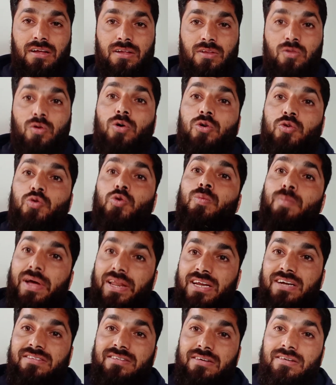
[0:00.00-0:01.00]
Those who
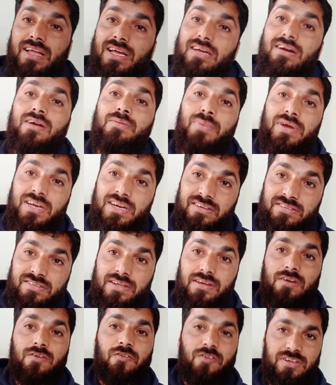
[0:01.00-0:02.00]
manage it, they cannot manage
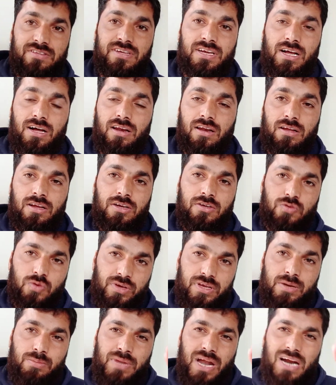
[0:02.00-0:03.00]
their physical. So
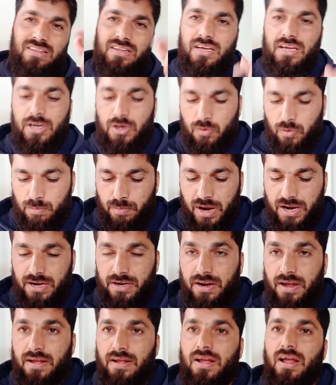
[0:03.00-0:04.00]
keep that thing in your
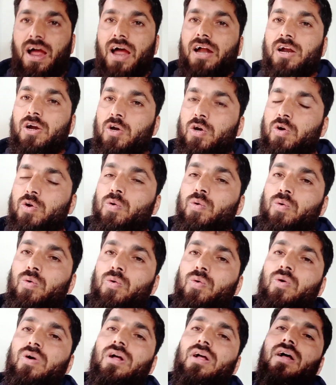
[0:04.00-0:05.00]
mind and
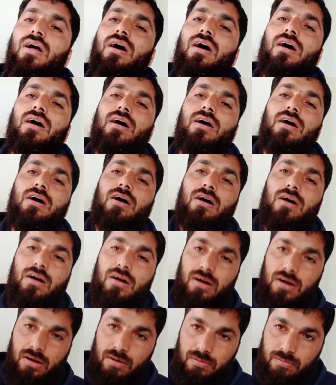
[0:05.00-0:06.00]
do
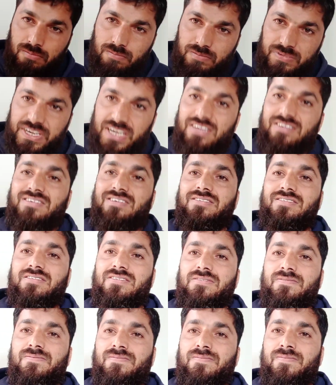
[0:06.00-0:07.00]

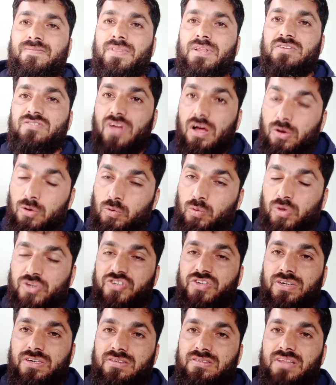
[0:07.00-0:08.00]
tests, solve
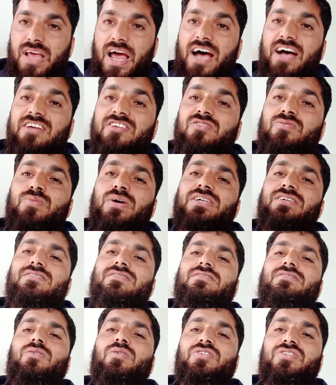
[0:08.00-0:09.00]
questions. As
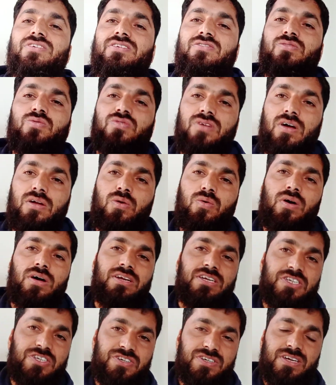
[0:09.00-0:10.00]
much questions you solve
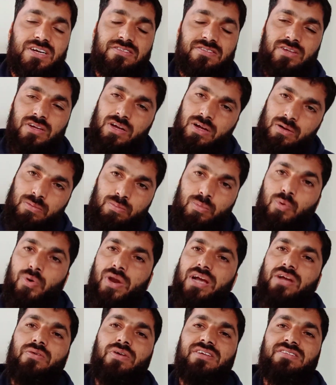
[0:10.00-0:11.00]
on GS, more
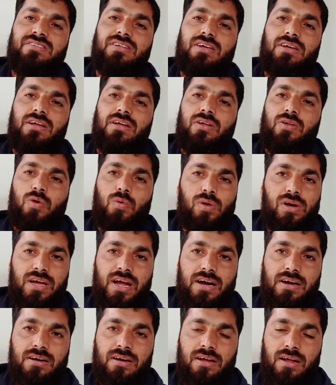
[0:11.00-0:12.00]
accuracy you will
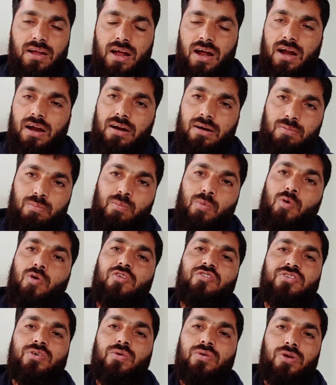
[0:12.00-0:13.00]
get and
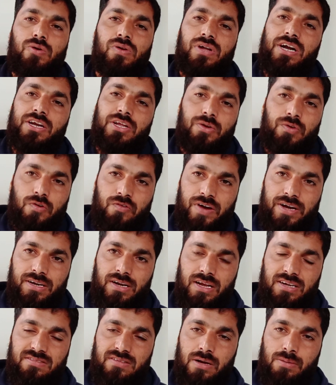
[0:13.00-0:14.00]
more score you will get in your
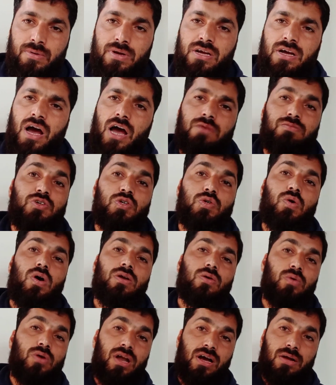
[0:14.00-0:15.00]
final exam. I wish you
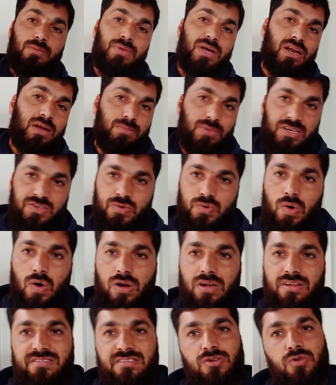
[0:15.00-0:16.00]
all good luck. May Allah bless you
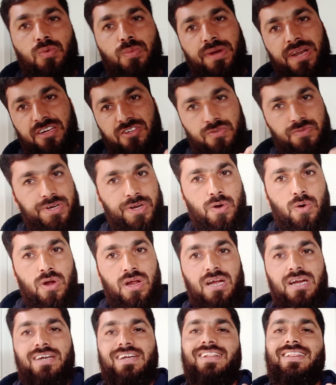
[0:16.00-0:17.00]
all. See you in my next video.
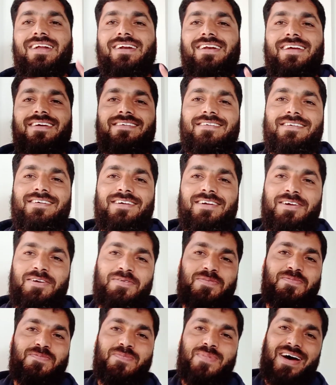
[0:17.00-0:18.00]
Till then, take care.
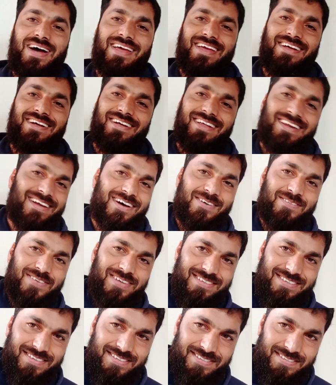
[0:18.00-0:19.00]
Bye. Allah
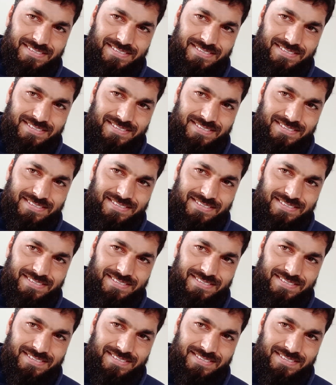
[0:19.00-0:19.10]
Hafiz.